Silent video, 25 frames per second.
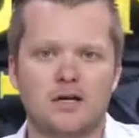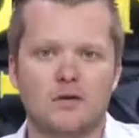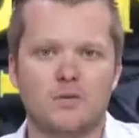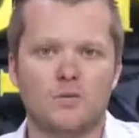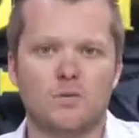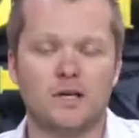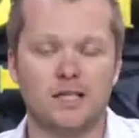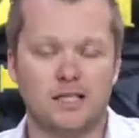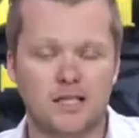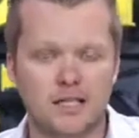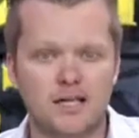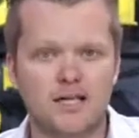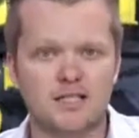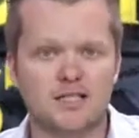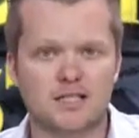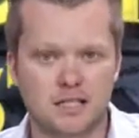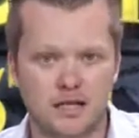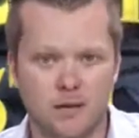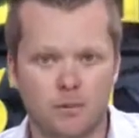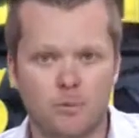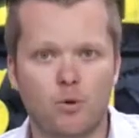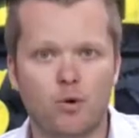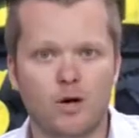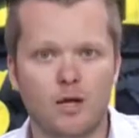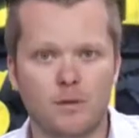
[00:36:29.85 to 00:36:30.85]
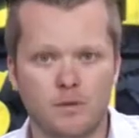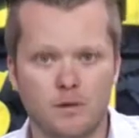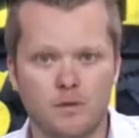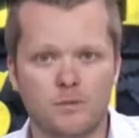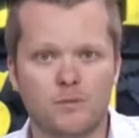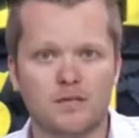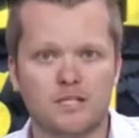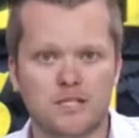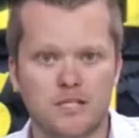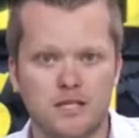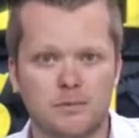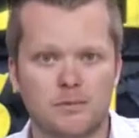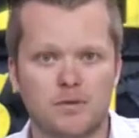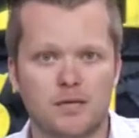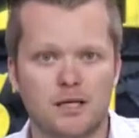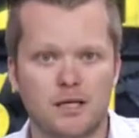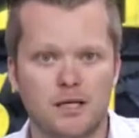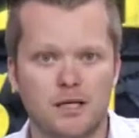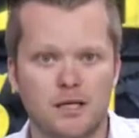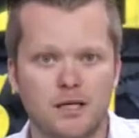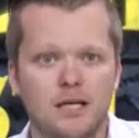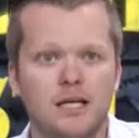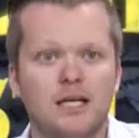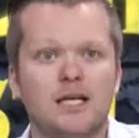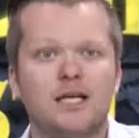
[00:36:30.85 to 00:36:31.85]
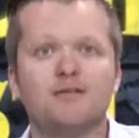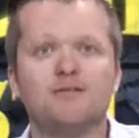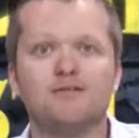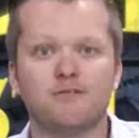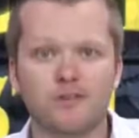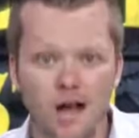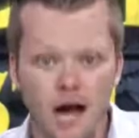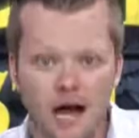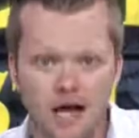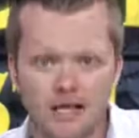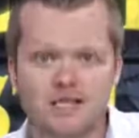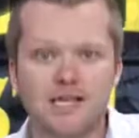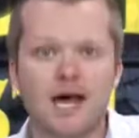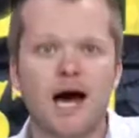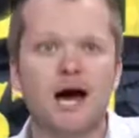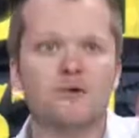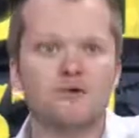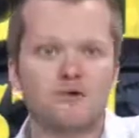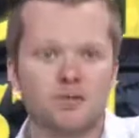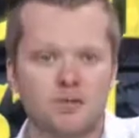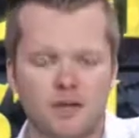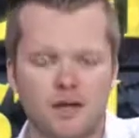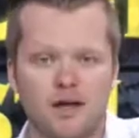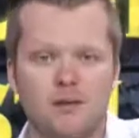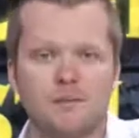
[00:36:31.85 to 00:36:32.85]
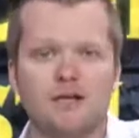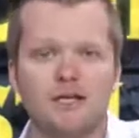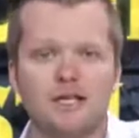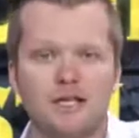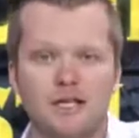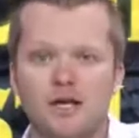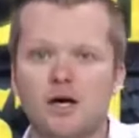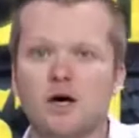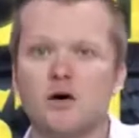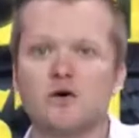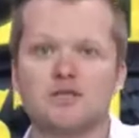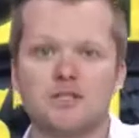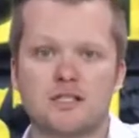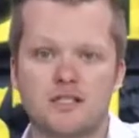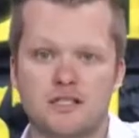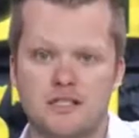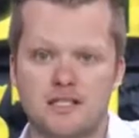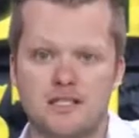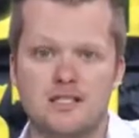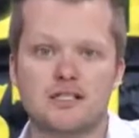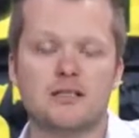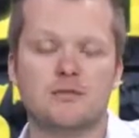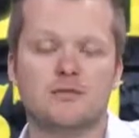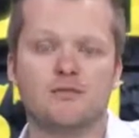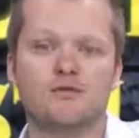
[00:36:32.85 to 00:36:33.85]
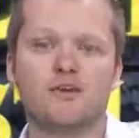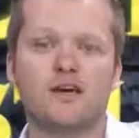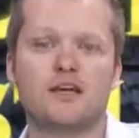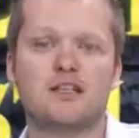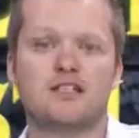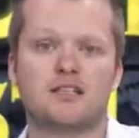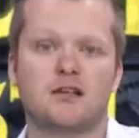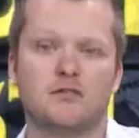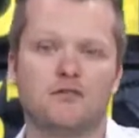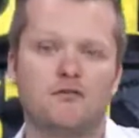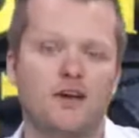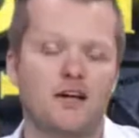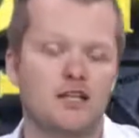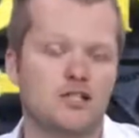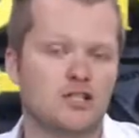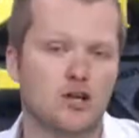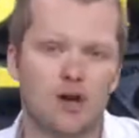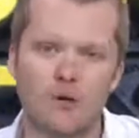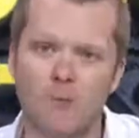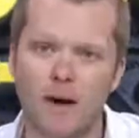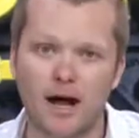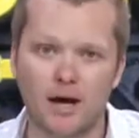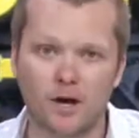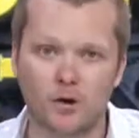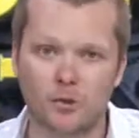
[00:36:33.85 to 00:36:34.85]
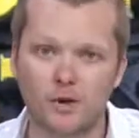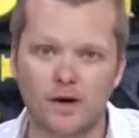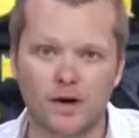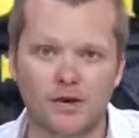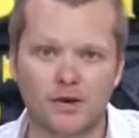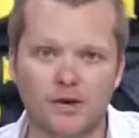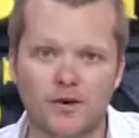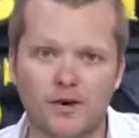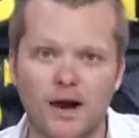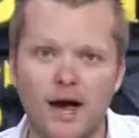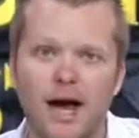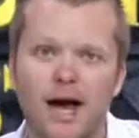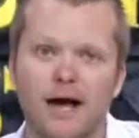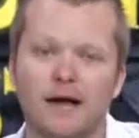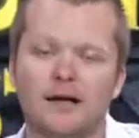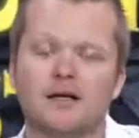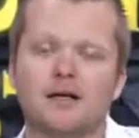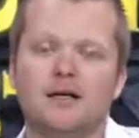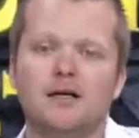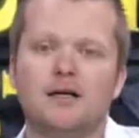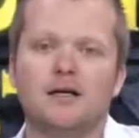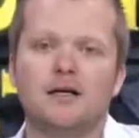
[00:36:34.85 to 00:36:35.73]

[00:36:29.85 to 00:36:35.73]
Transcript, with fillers: When he gets an appointment with somebody, he flies out to them and he goes and sees them face to face, no matter where they're at.